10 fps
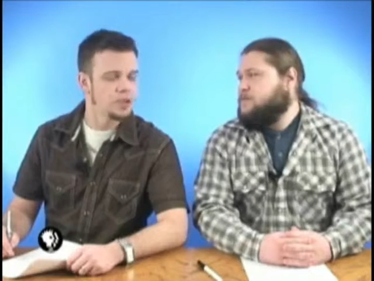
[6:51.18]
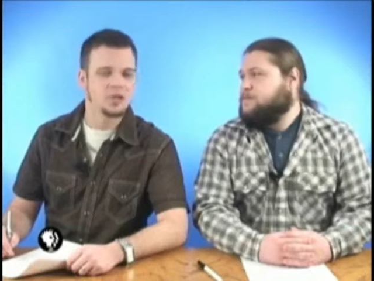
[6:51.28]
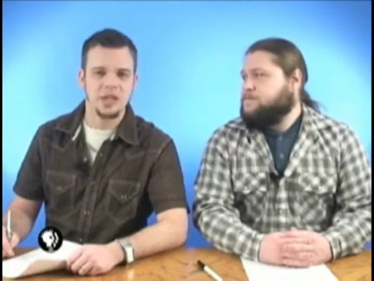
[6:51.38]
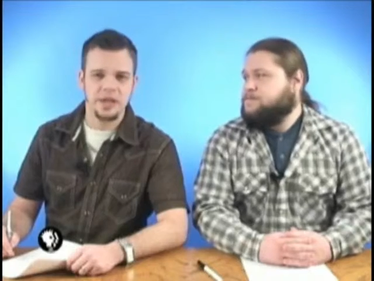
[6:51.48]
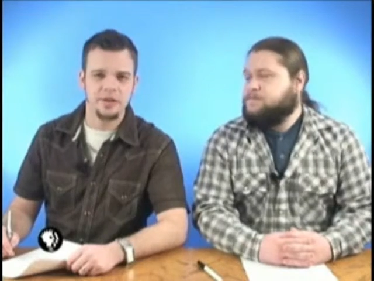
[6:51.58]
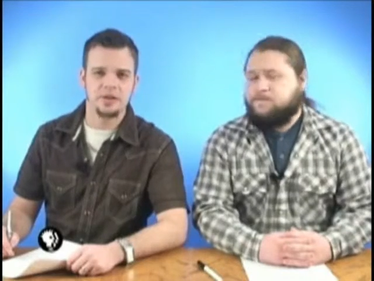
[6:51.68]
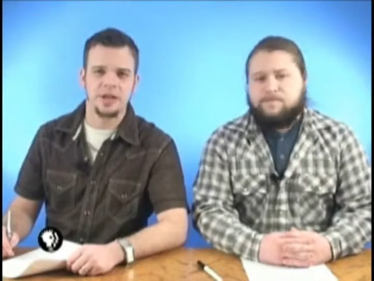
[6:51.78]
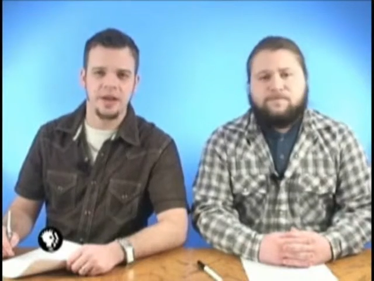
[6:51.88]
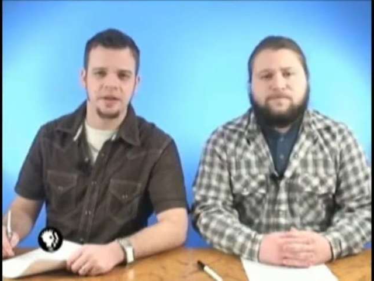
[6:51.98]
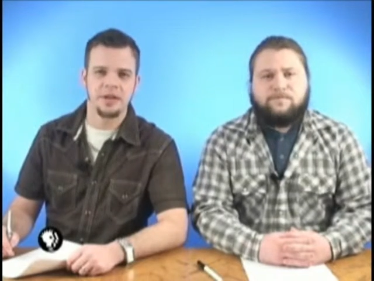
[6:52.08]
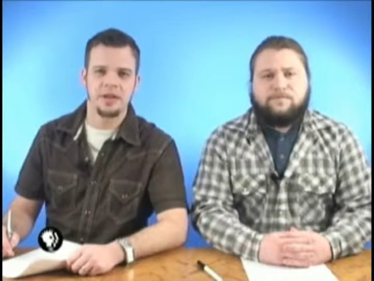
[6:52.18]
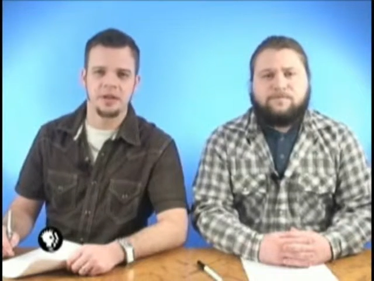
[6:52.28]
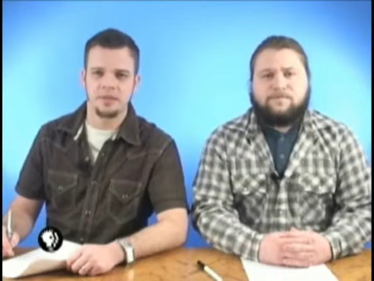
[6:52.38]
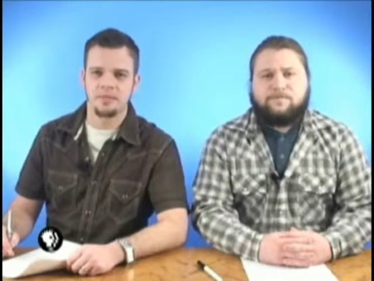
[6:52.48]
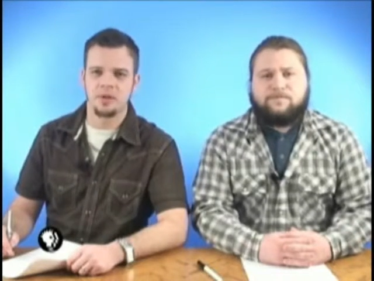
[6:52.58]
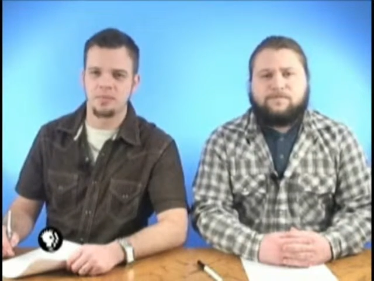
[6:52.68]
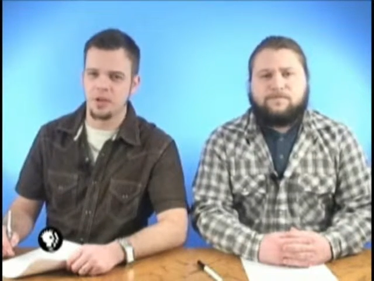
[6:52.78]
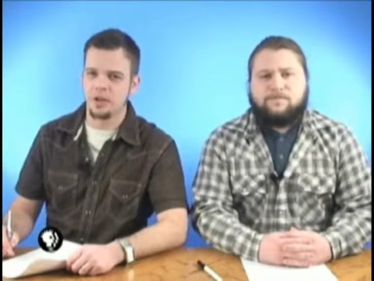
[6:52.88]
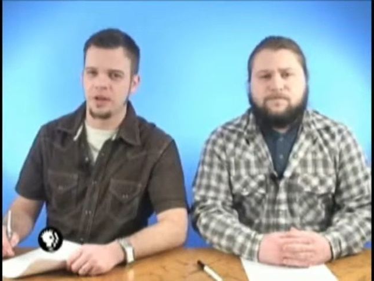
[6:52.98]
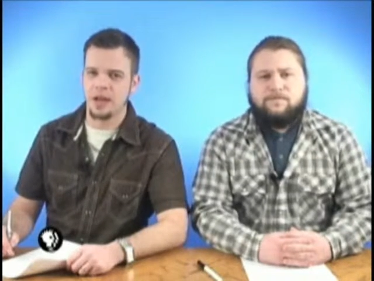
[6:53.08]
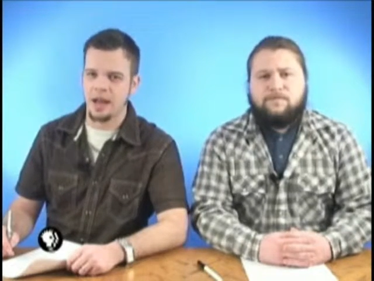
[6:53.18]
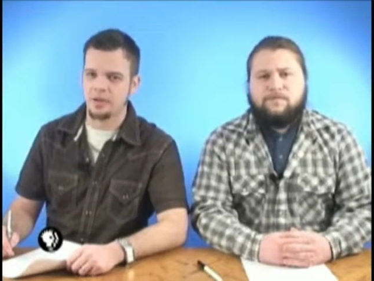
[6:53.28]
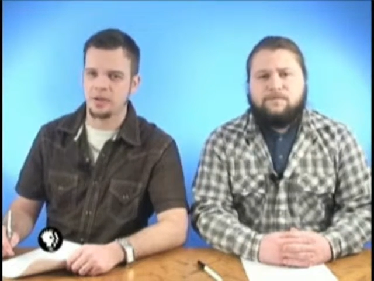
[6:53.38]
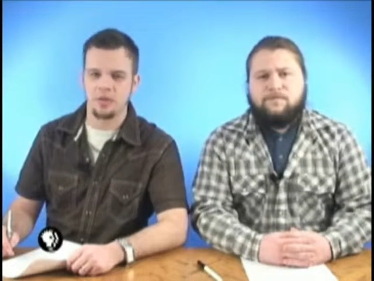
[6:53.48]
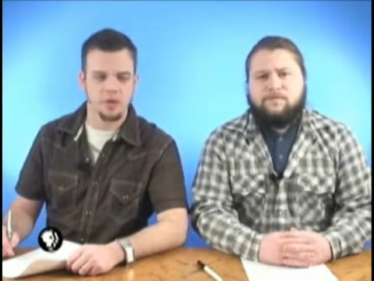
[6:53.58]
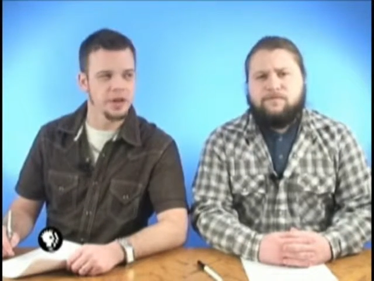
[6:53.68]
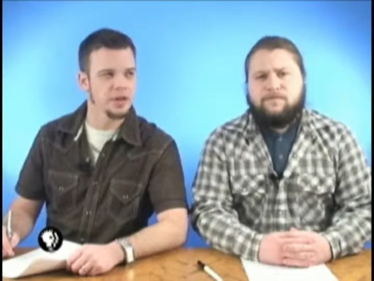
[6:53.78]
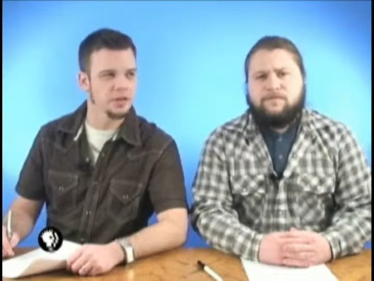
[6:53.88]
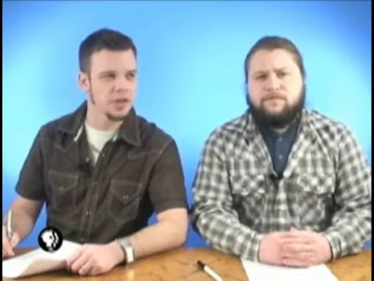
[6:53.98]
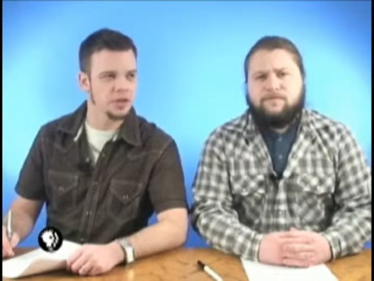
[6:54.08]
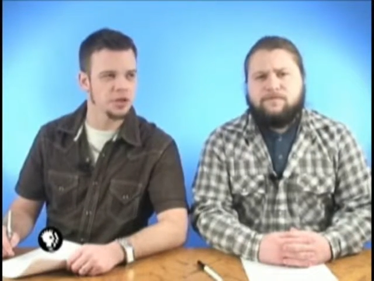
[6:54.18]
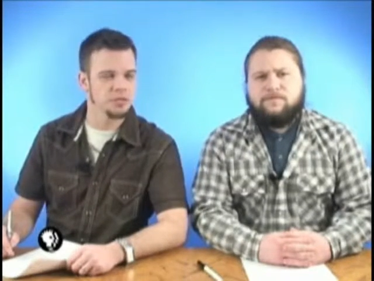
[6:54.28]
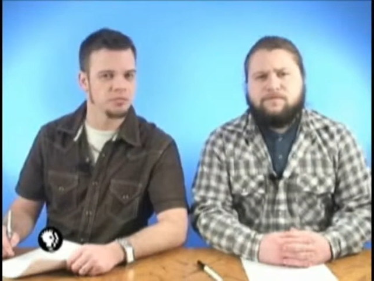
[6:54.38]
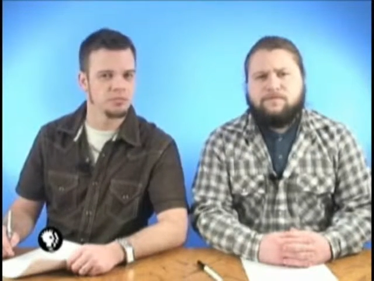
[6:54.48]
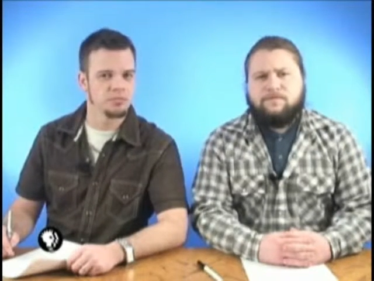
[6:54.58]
Speaker 1: The Sanders County Community Housing Organization.